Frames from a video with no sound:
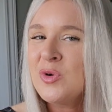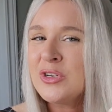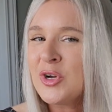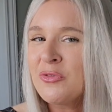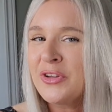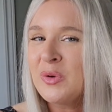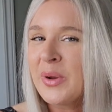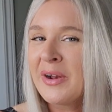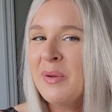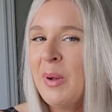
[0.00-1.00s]
don't feel
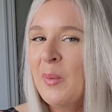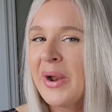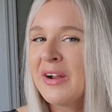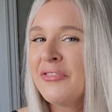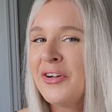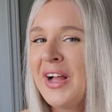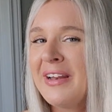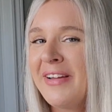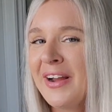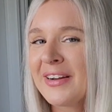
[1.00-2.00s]
weird about wearing a full head
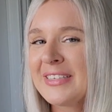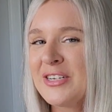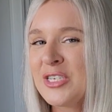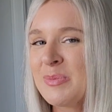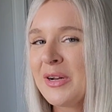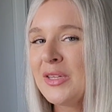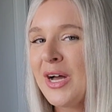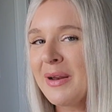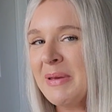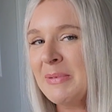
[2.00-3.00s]
of hair extensions, but a
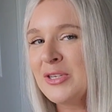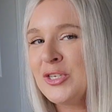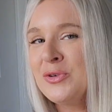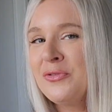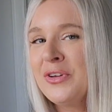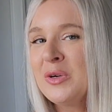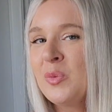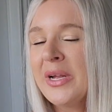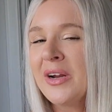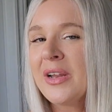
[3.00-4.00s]
lot of people do feel
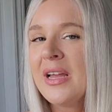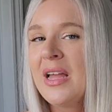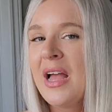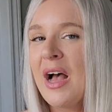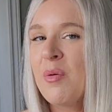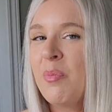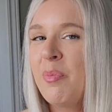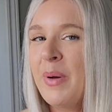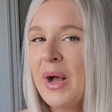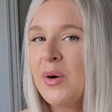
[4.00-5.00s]
weird
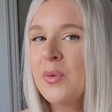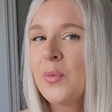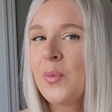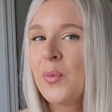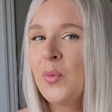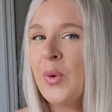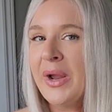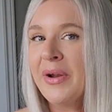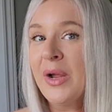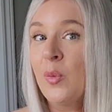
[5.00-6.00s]
about
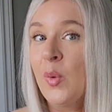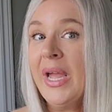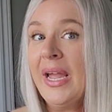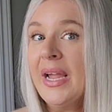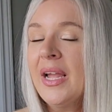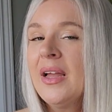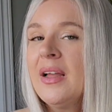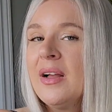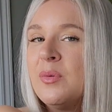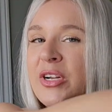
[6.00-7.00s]
wearing a wig,
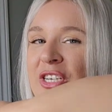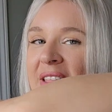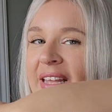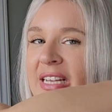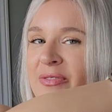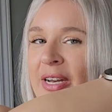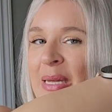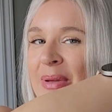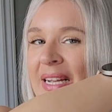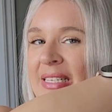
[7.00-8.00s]
which I think is
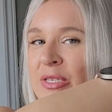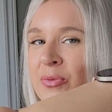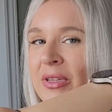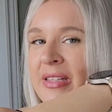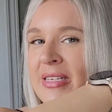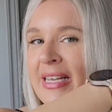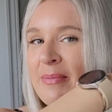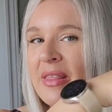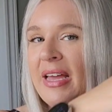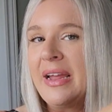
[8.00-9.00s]
funny because it's really the same
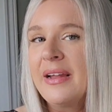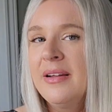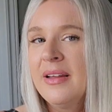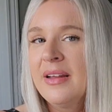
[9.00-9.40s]
thing